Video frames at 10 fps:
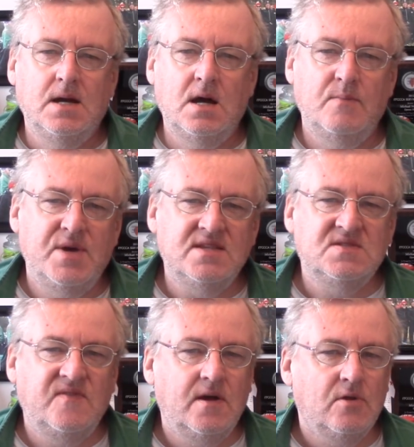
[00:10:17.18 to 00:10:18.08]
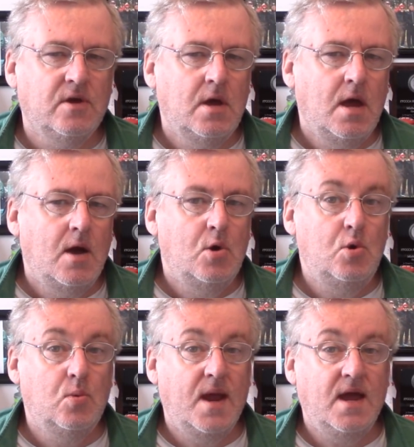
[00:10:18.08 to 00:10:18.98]
uh, Pittsfield,
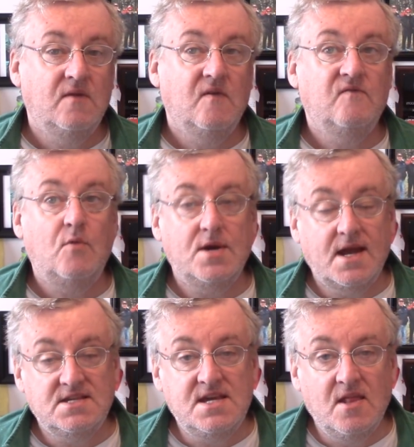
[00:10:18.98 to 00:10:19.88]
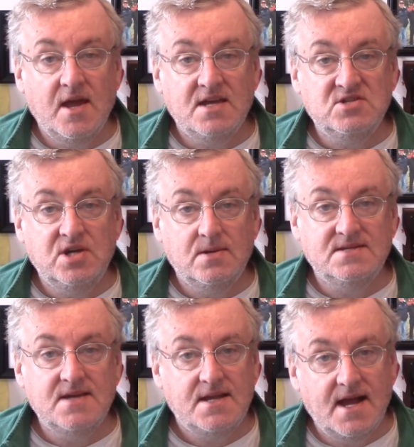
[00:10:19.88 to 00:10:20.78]
who ran 419 last year at
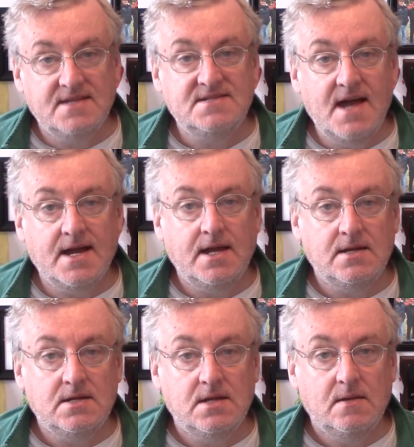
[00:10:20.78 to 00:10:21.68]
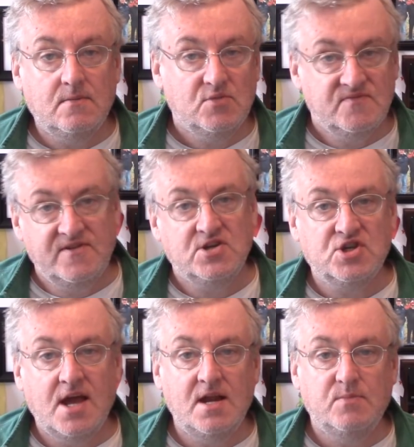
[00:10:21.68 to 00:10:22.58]
state, got second, was finished
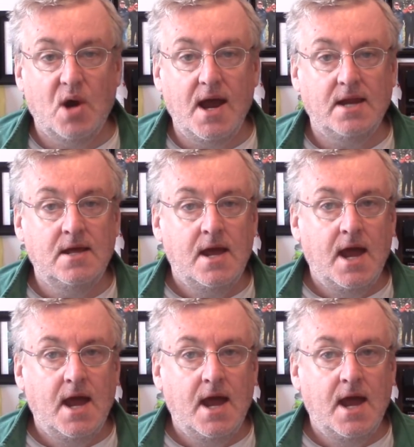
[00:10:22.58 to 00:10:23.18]
ahead of Brian,